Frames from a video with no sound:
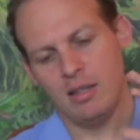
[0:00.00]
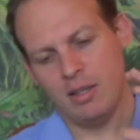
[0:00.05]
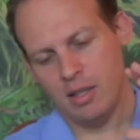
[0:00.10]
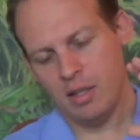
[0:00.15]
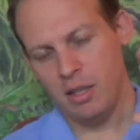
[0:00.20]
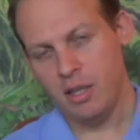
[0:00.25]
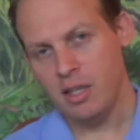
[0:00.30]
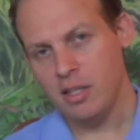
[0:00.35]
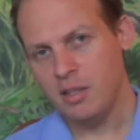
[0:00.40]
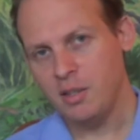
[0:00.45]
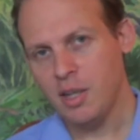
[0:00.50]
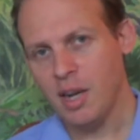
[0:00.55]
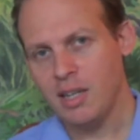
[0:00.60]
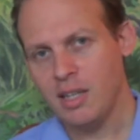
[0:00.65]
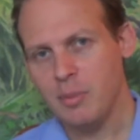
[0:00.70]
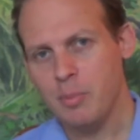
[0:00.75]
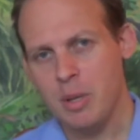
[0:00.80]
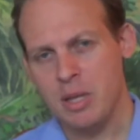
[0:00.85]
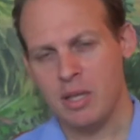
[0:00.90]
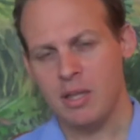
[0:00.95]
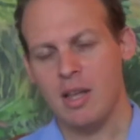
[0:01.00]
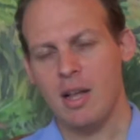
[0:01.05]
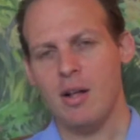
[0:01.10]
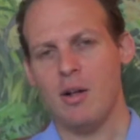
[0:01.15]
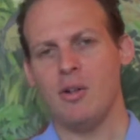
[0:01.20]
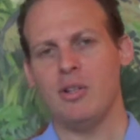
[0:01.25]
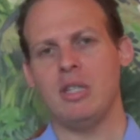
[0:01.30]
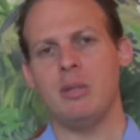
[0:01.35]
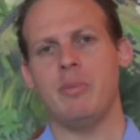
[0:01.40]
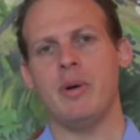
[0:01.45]
Lean Startup
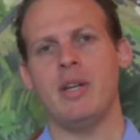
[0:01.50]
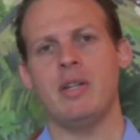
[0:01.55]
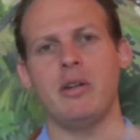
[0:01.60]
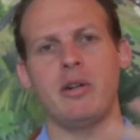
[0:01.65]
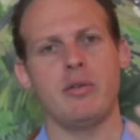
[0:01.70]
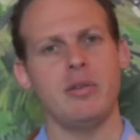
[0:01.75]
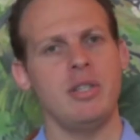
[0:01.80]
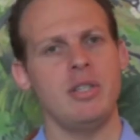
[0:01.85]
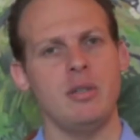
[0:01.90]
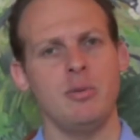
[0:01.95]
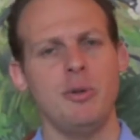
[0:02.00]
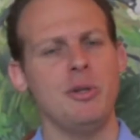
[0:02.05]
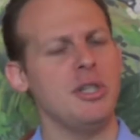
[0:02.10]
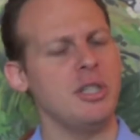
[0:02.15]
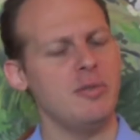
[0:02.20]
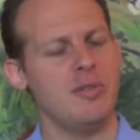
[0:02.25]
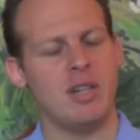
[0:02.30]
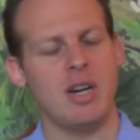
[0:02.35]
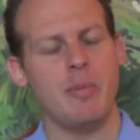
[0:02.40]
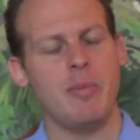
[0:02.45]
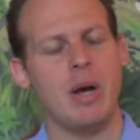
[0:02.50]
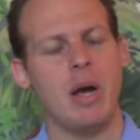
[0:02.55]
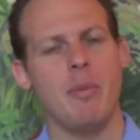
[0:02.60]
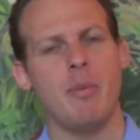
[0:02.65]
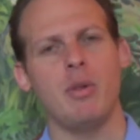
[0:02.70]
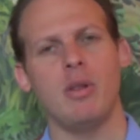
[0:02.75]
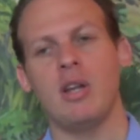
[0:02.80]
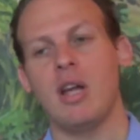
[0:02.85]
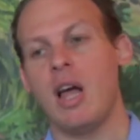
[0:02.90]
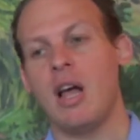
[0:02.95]
methodology by Eric Ries, which is very
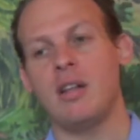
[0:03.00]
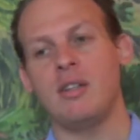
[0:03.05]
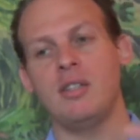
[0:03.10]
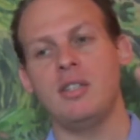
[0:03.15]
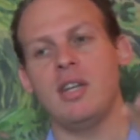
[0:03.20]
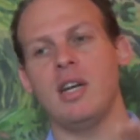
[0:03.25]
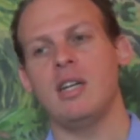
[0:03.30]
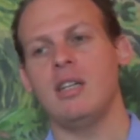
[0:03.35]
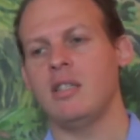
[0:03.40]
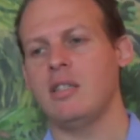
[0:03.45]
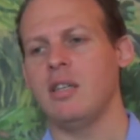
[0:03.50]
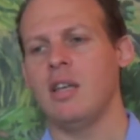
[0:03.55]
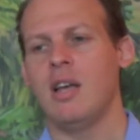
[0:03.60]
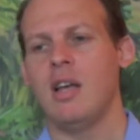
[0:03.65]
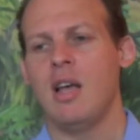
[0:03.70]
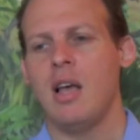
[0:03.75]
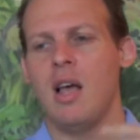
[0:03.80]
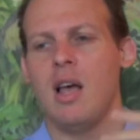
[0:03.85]
popular. I discuss